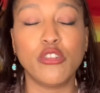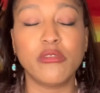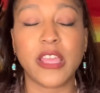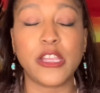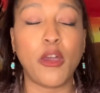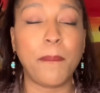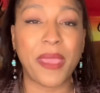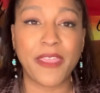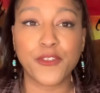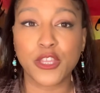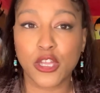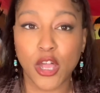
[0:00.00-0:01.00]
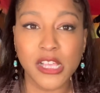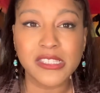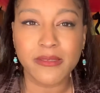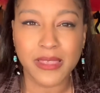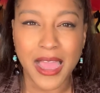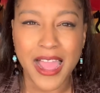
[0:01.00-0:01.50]
They don't pay for the cost
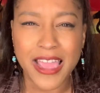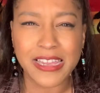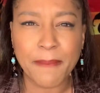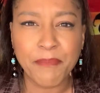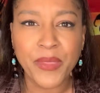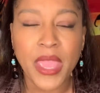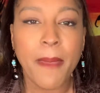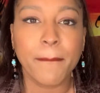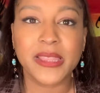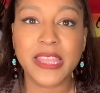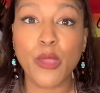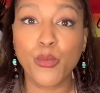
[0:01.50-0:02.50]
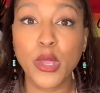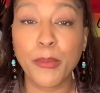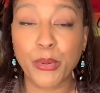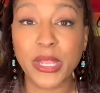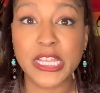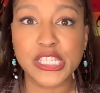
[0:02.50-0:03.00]
of the item, but they will
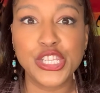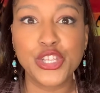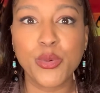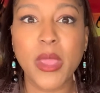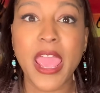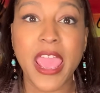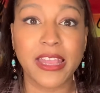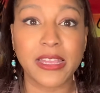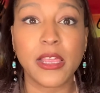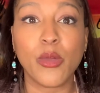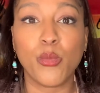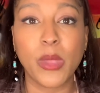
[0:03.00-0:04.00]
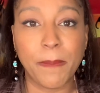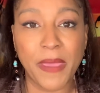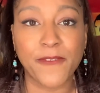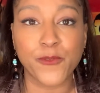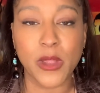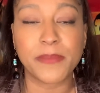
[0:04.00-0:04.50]
bring it to you. And we pay
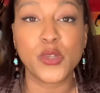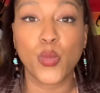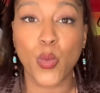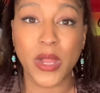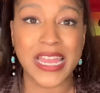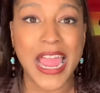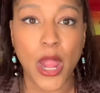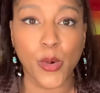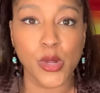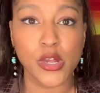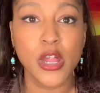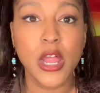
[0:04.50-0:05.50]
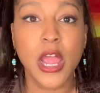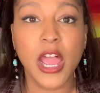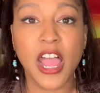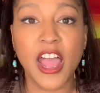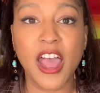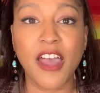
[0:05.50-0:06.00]
for up to 1 hour
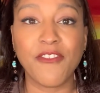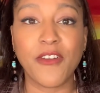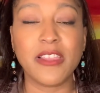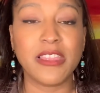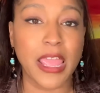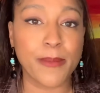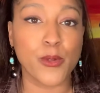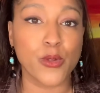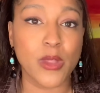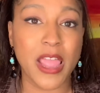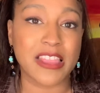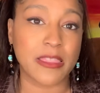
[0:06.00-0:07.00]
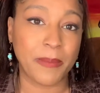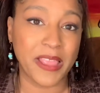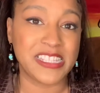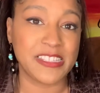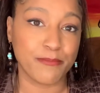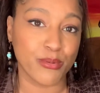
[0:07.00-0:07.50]
of labor at the
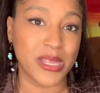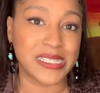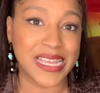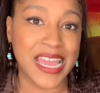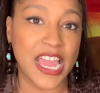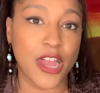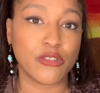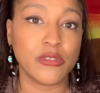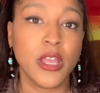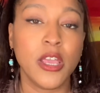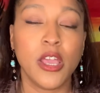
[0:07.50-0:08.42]
place of breakdown.